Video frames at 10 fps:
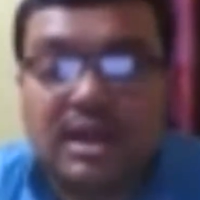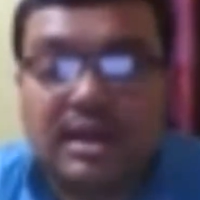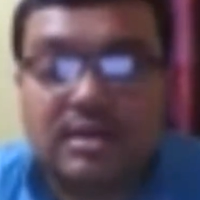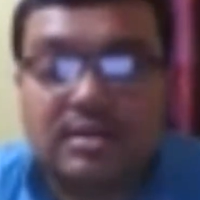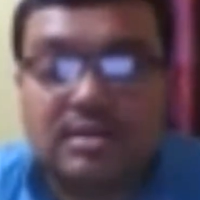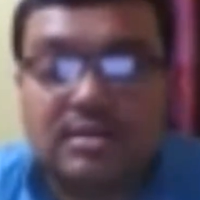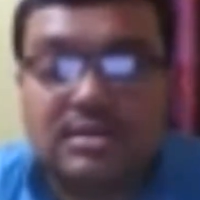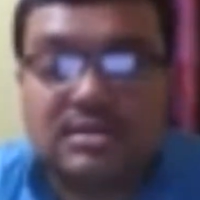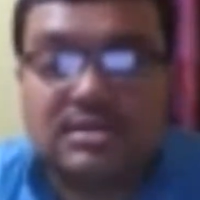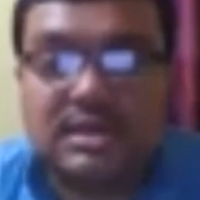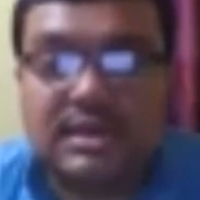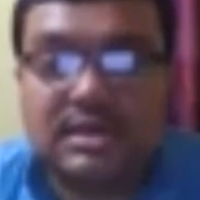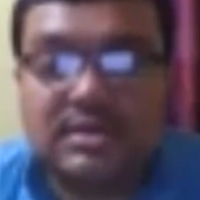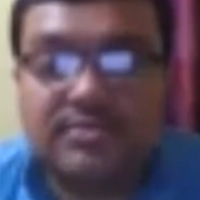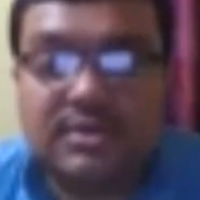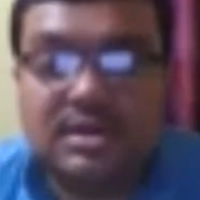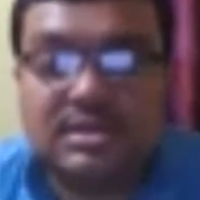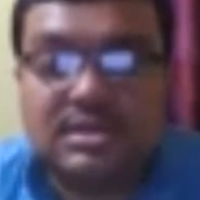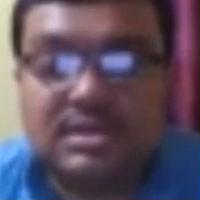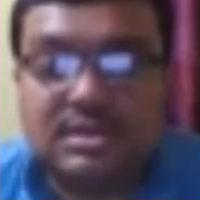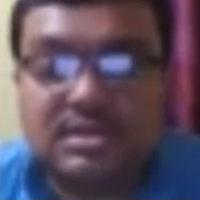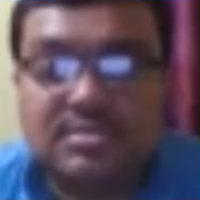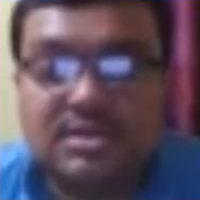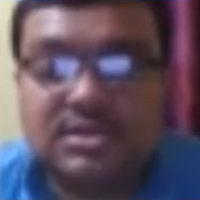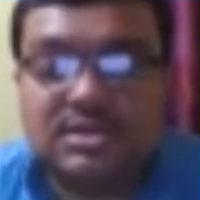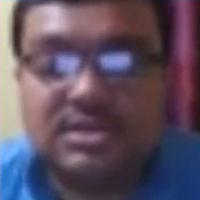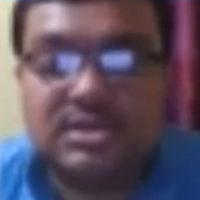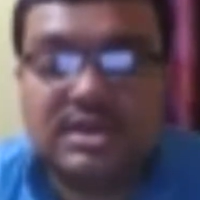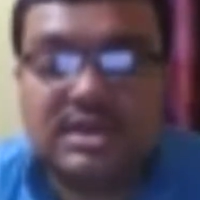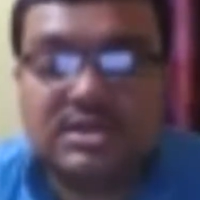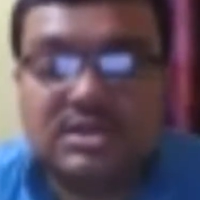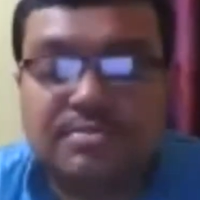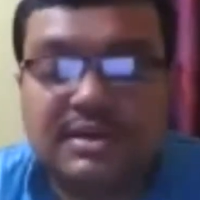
And the second difference is imagery creates